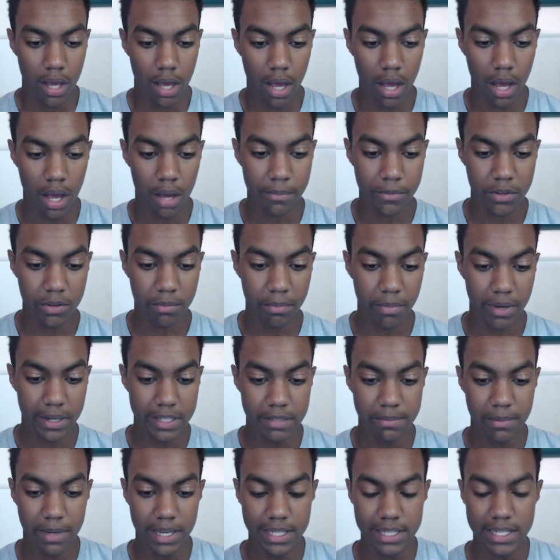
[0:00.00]
You
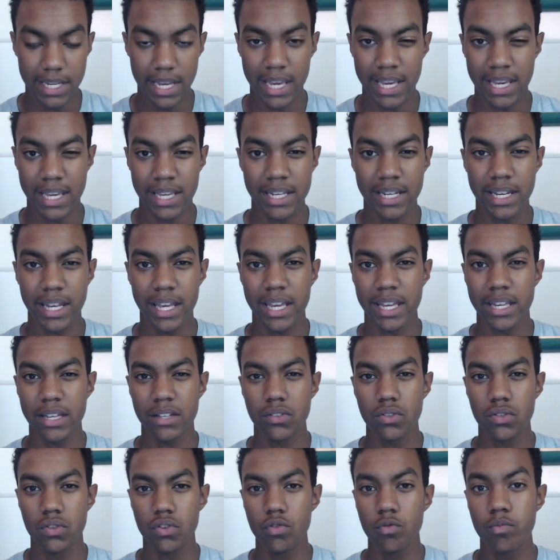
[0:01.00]
must maintain a
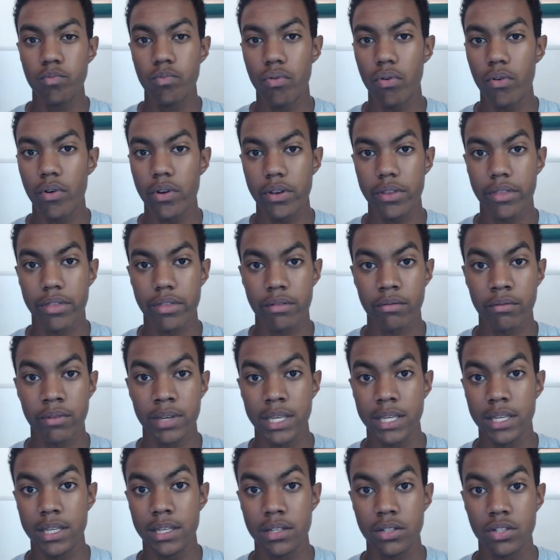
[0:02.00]
2.3
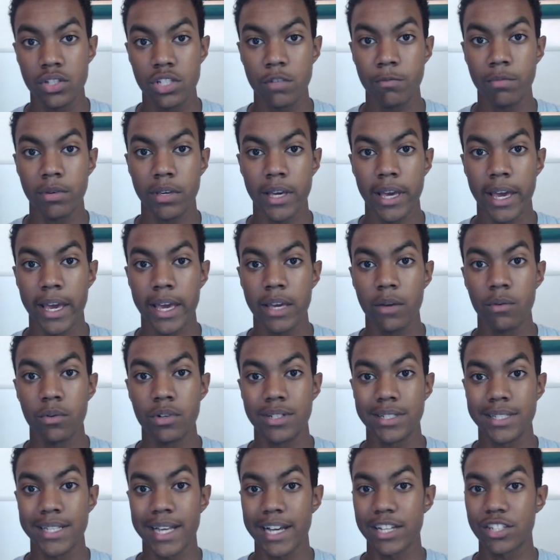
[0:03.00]
GPA,
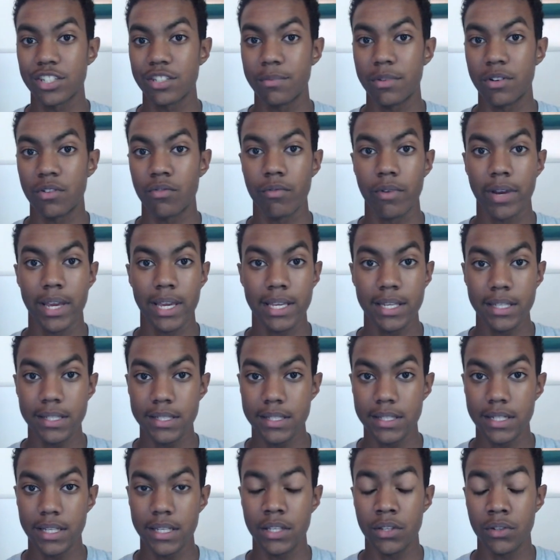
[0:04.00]
which has actually been
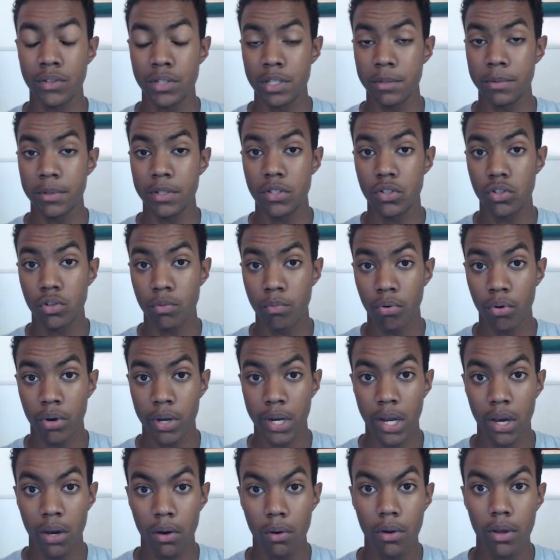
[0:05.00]
raised. It used to be
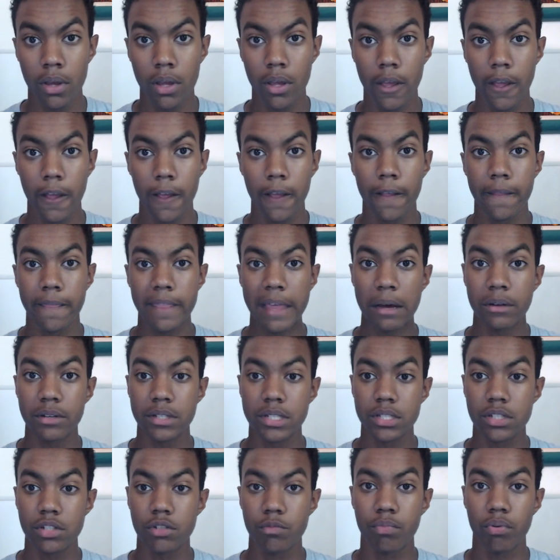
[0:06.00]
2.0, now it's
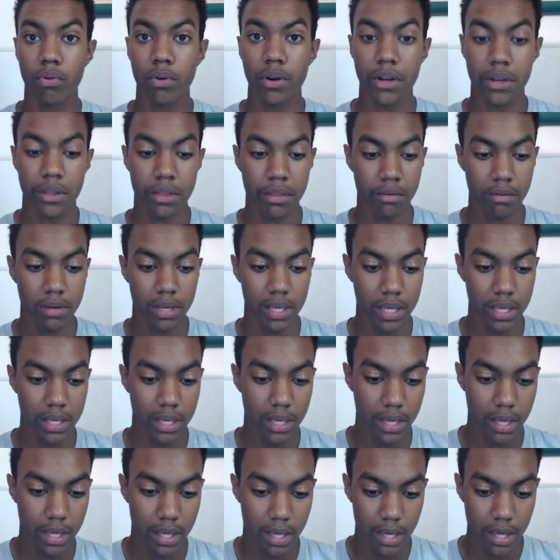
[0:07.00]
2.3.
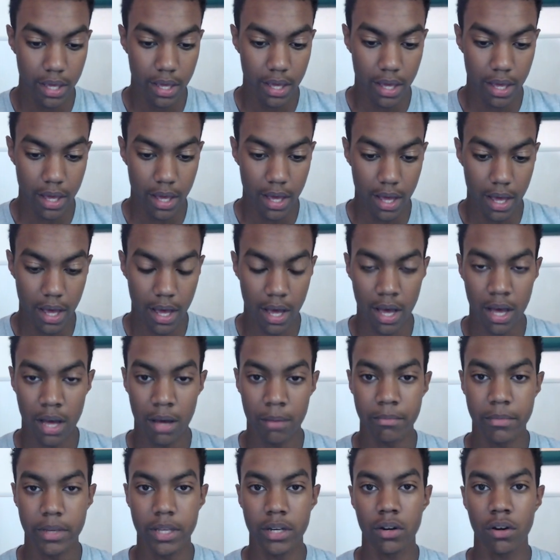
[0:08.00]

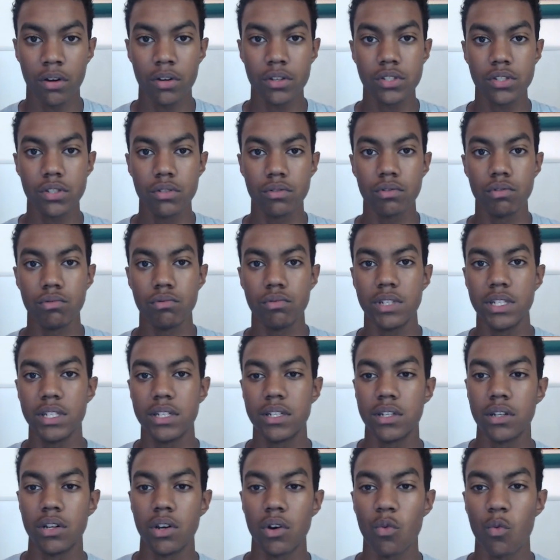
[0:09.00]
And also you need
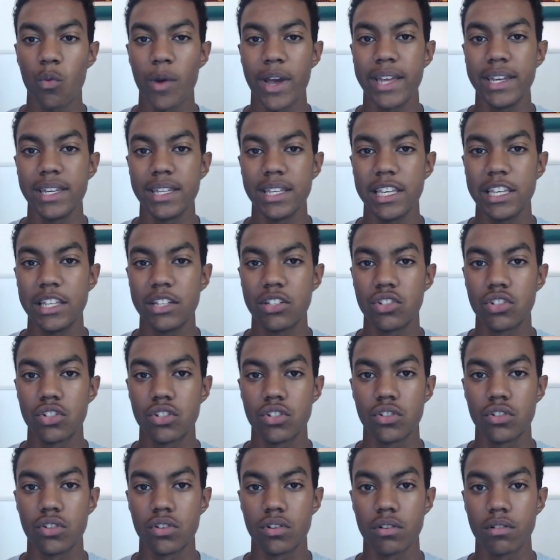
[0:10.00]
to know when each